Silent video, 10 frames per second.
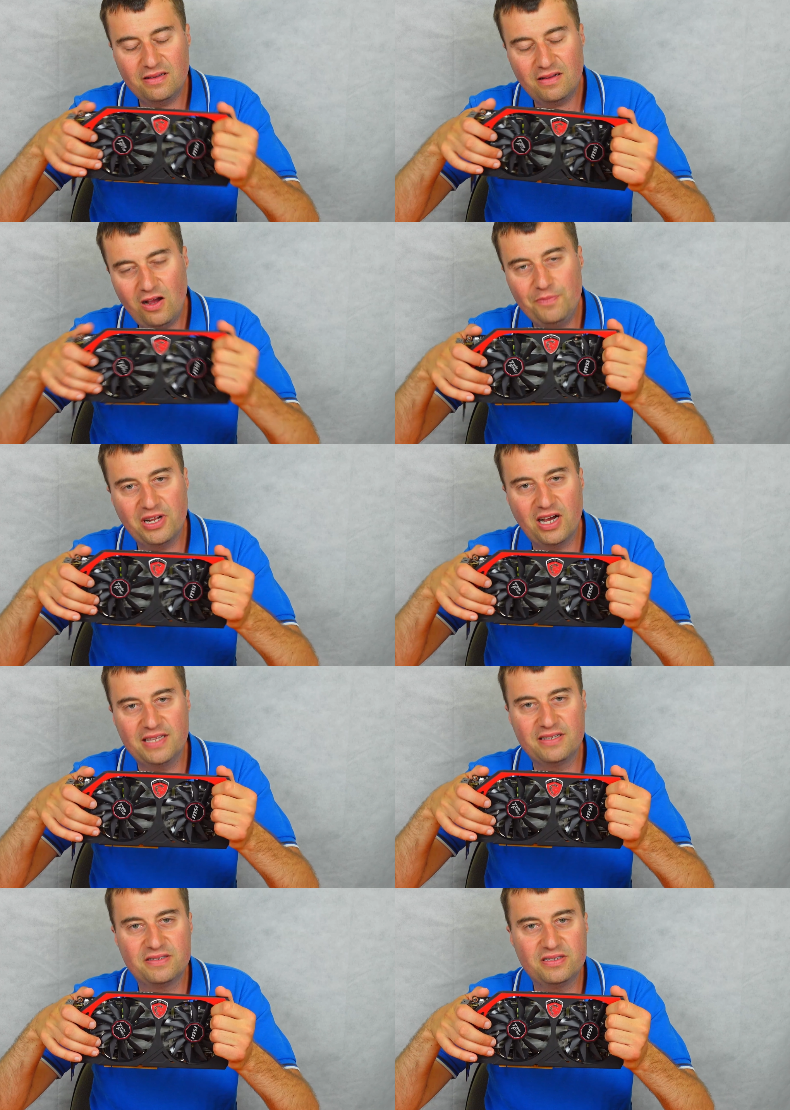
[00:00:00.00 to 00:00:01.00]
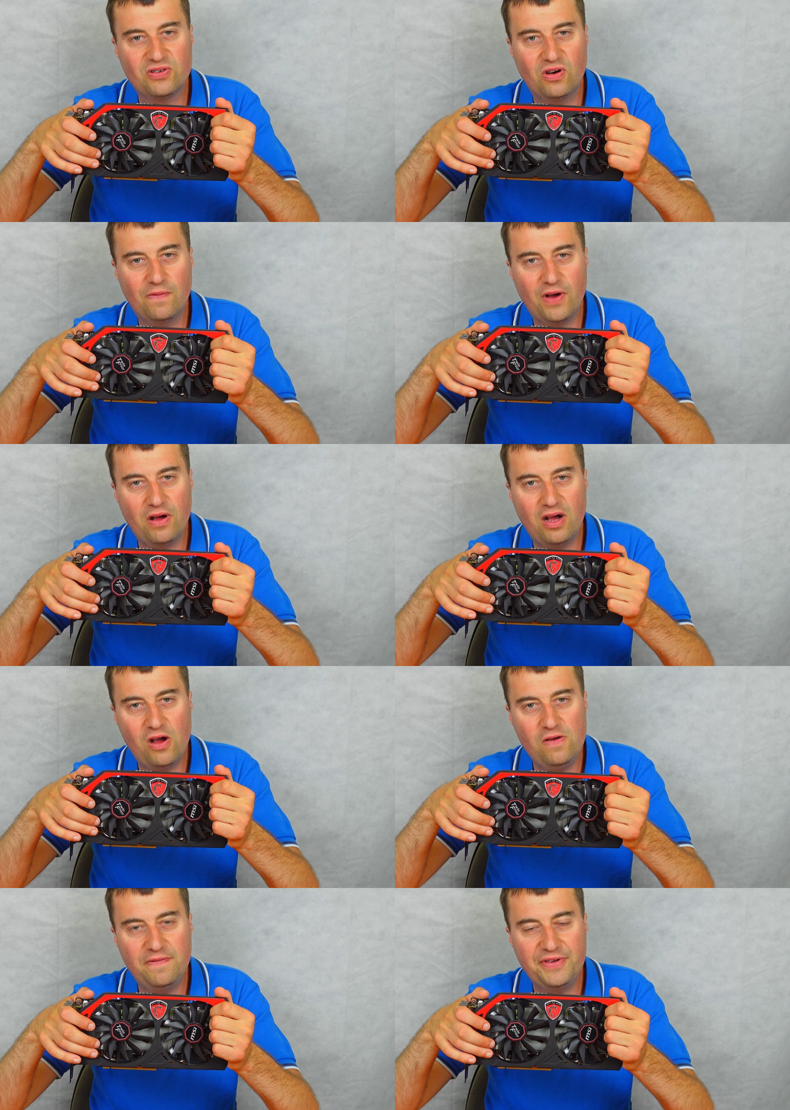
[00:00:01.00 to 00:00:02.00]
I hope you like this sort of
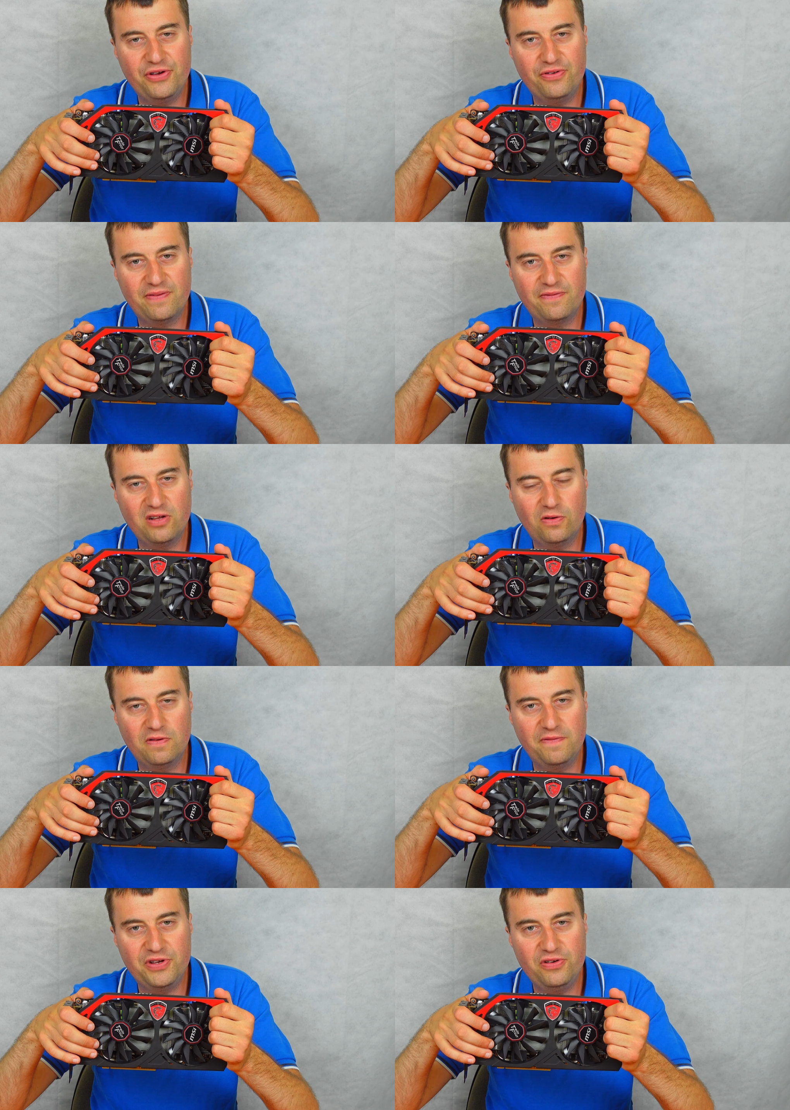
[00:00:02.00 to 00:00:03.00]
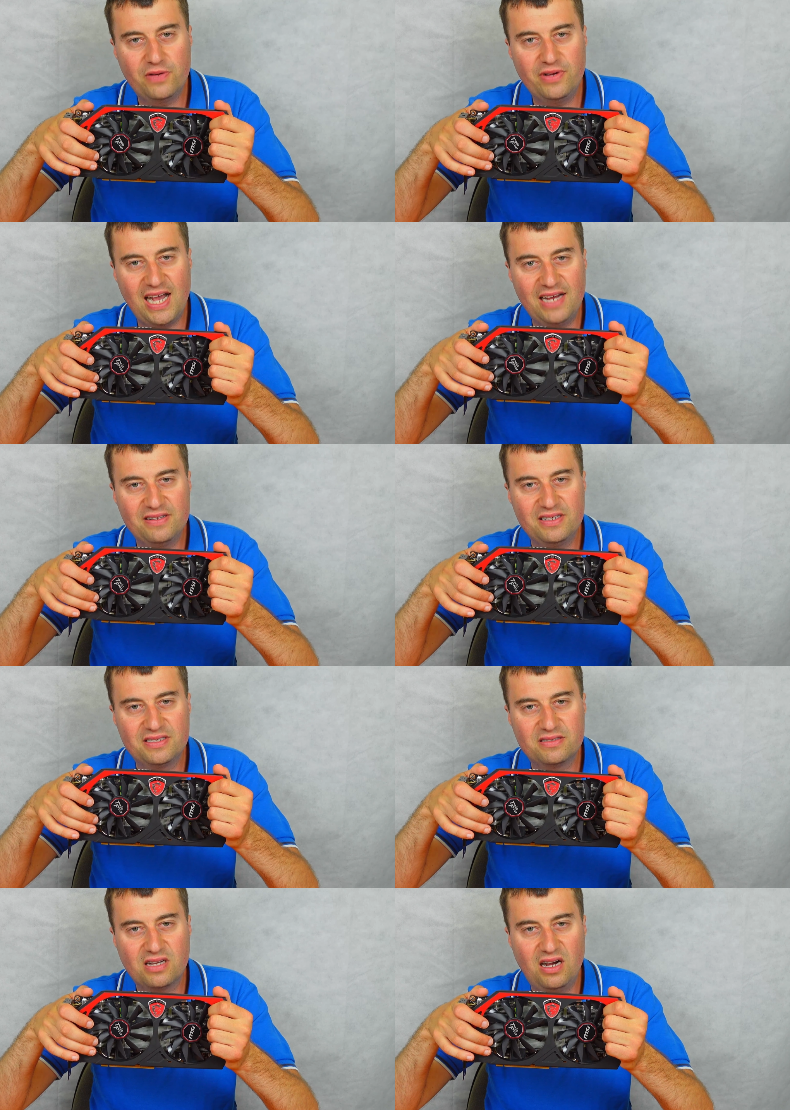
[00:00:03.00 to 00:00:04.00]
overview and the little review that we had of
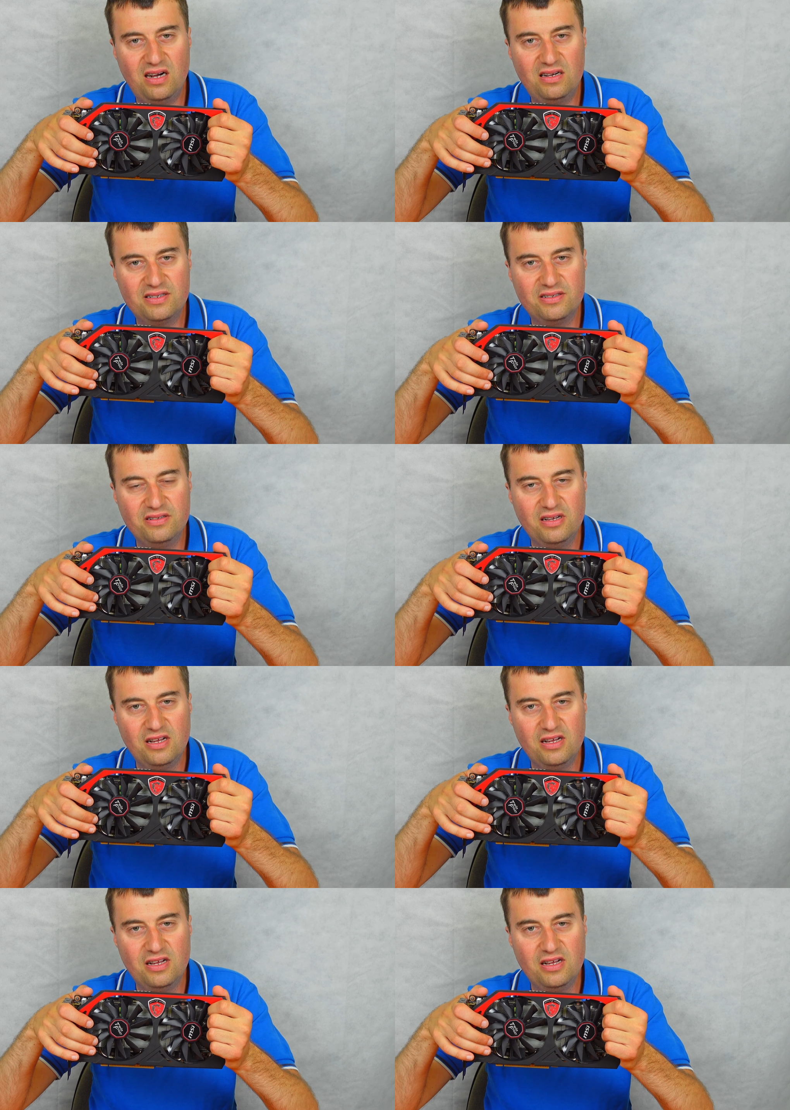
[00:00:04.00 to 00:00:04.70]
this card, and